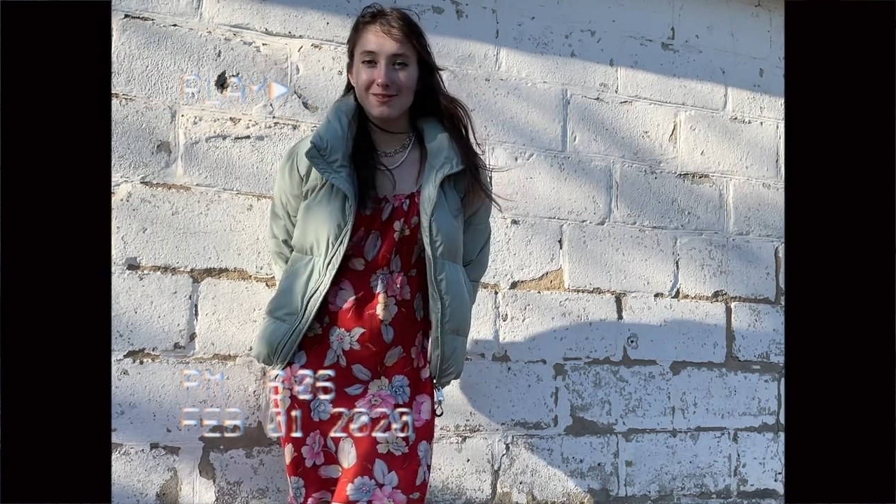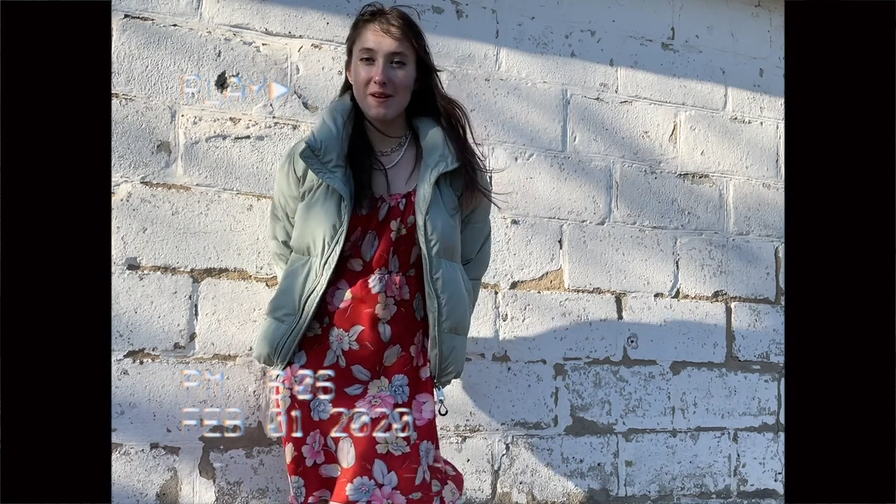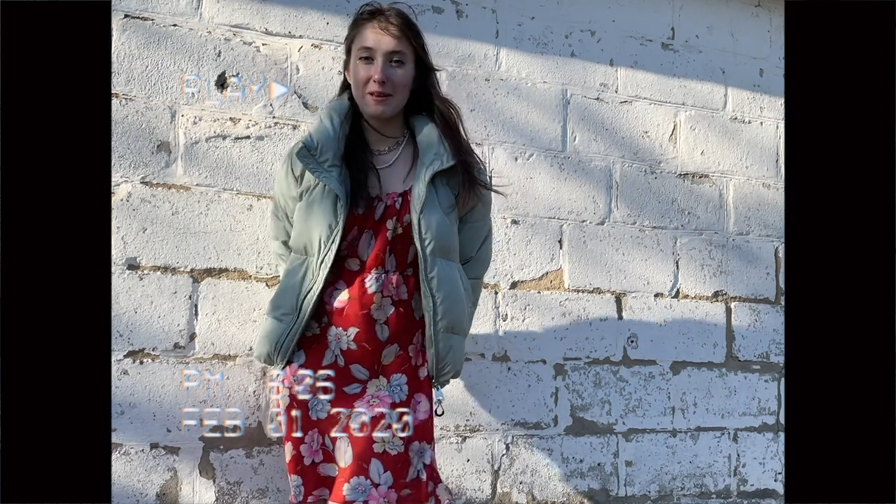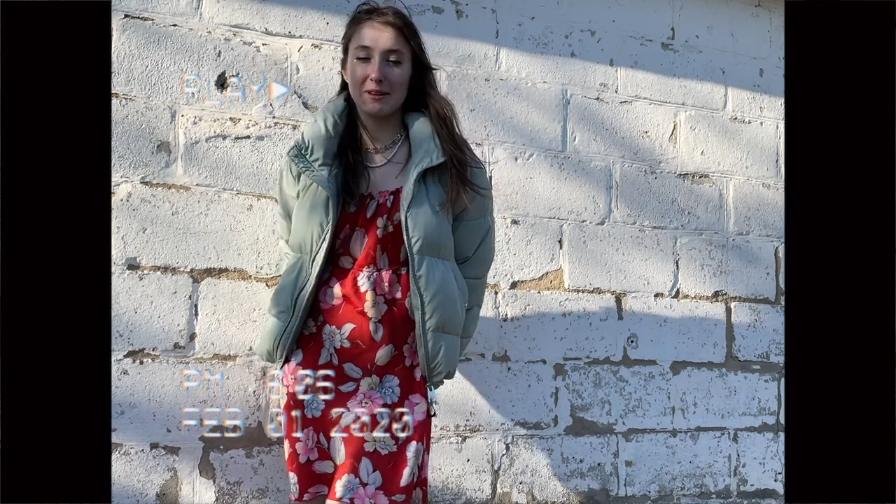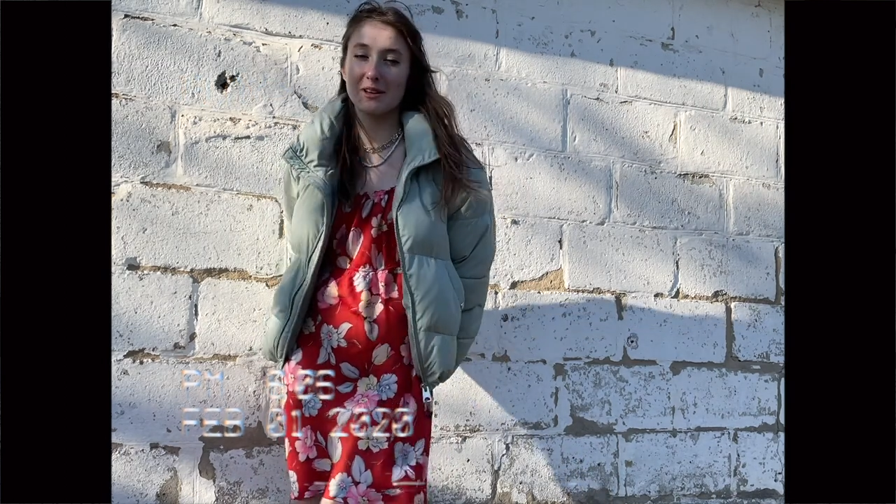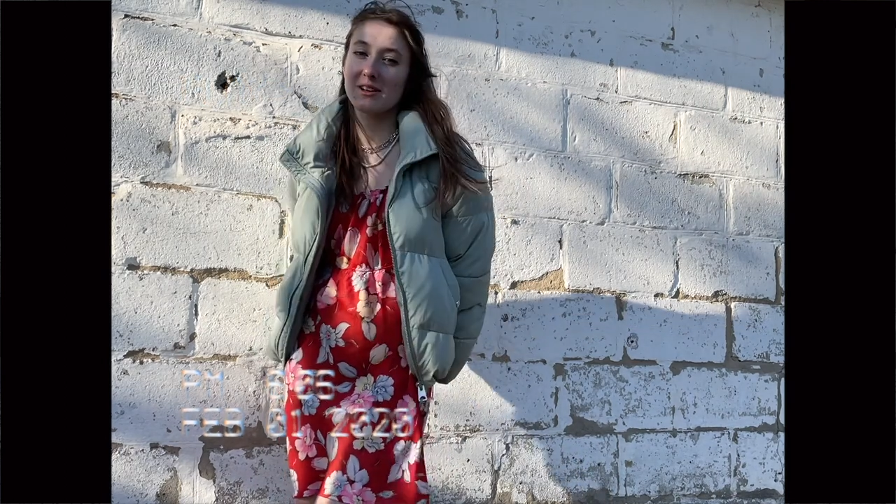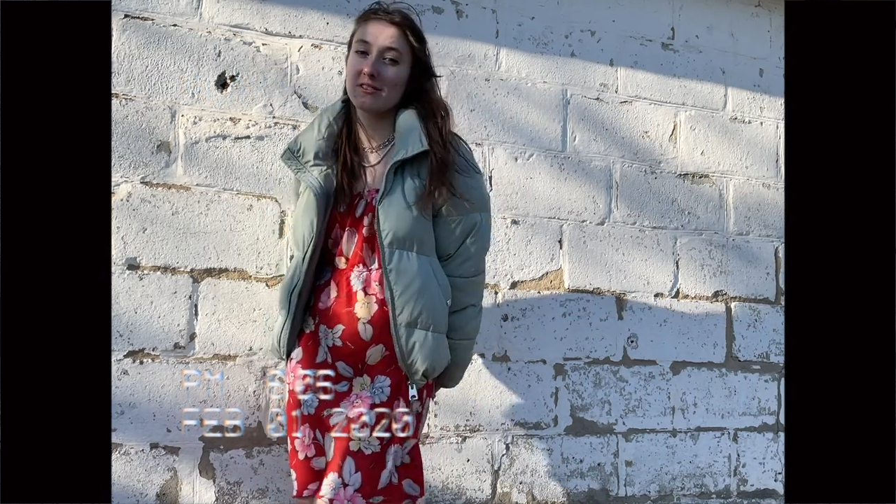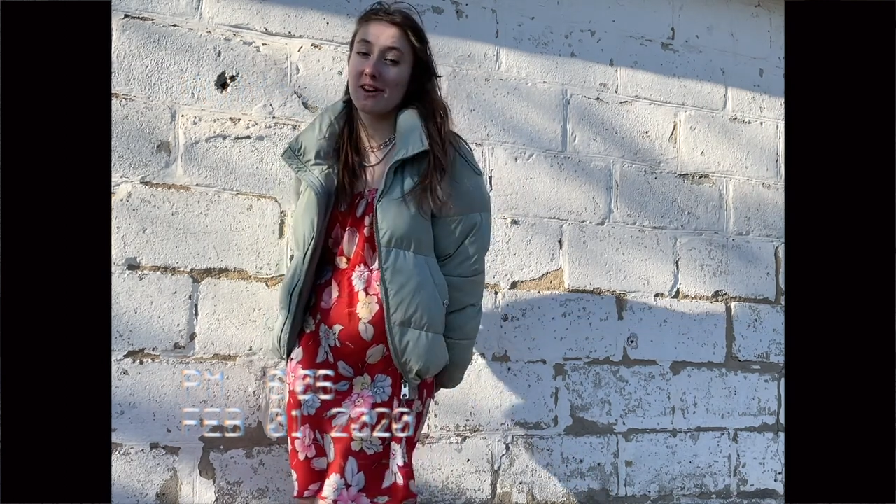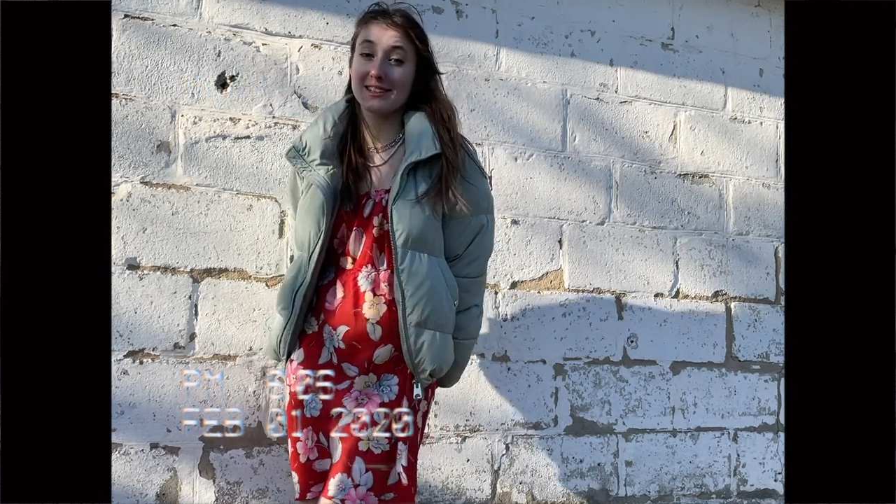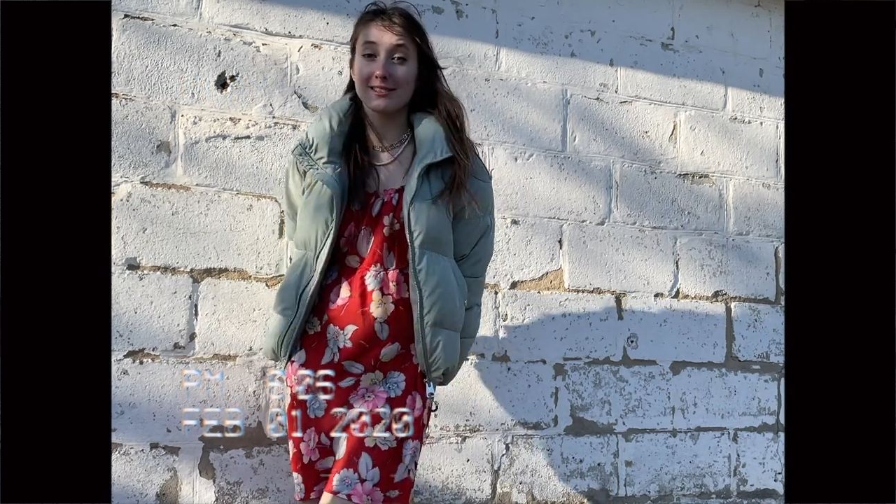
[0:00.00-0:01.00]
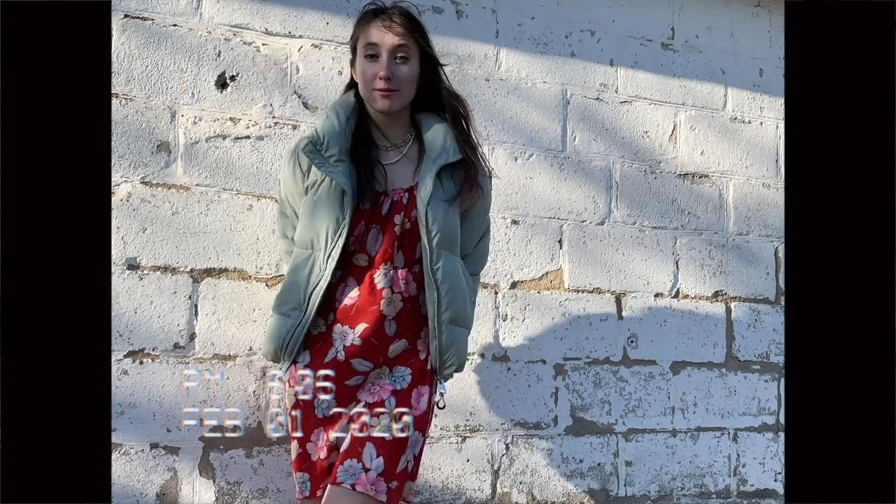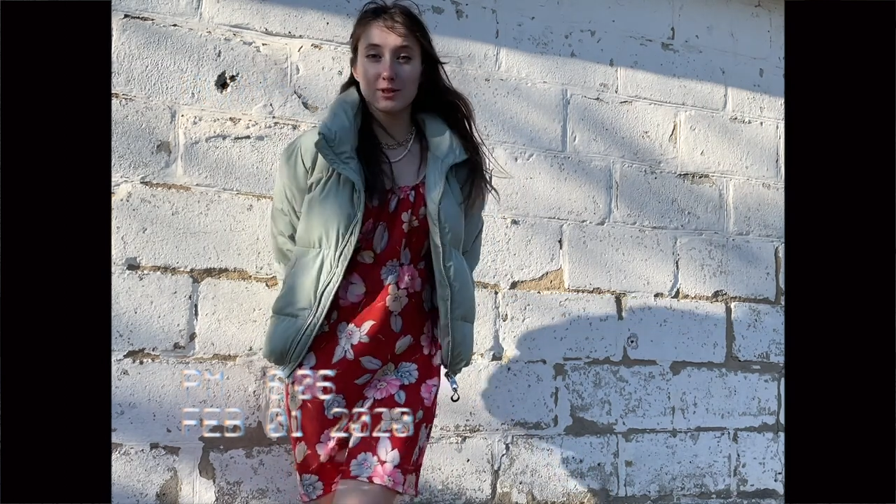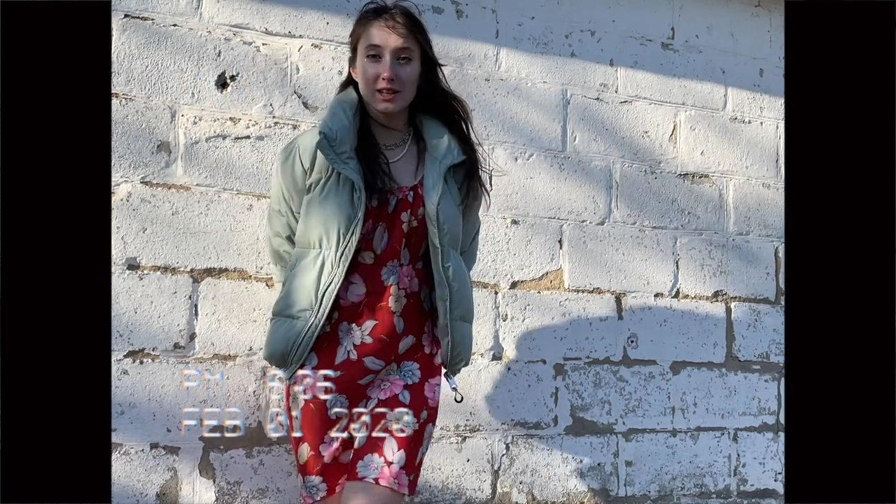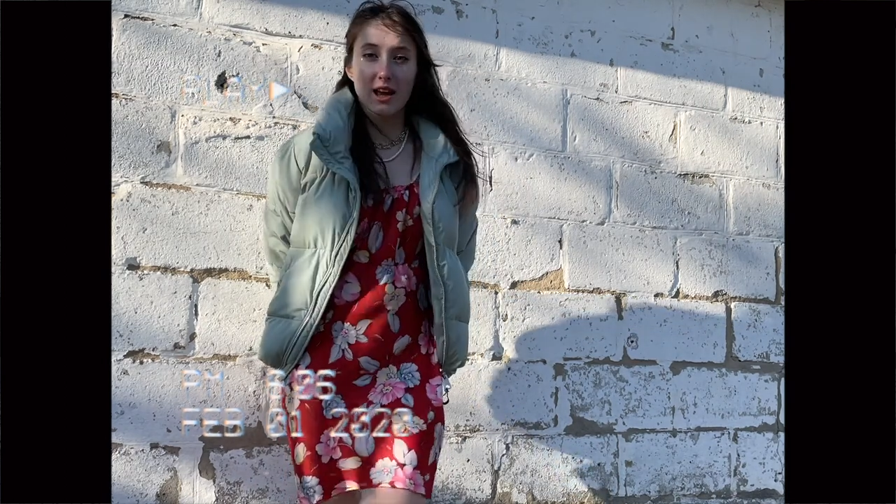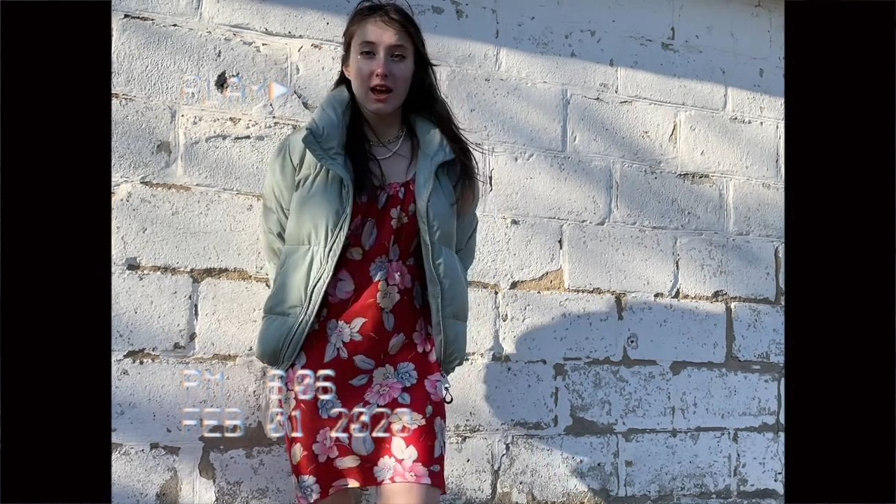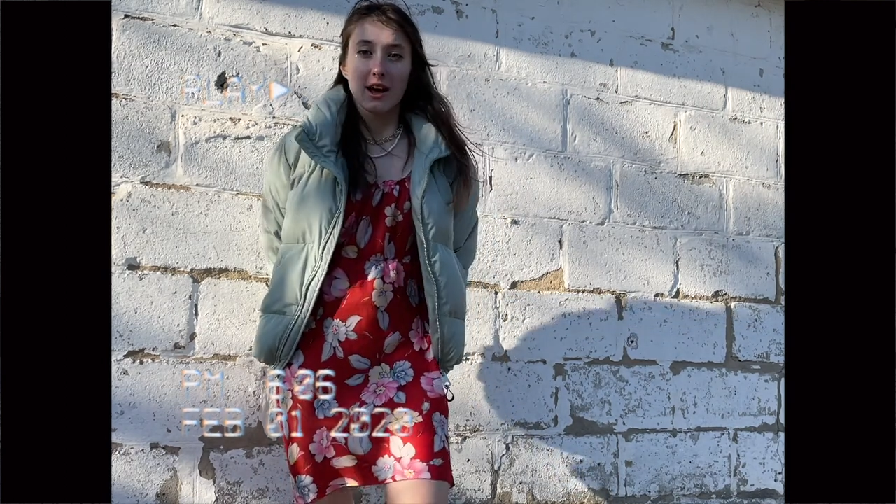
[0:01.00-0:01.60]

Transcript: maybe you can find something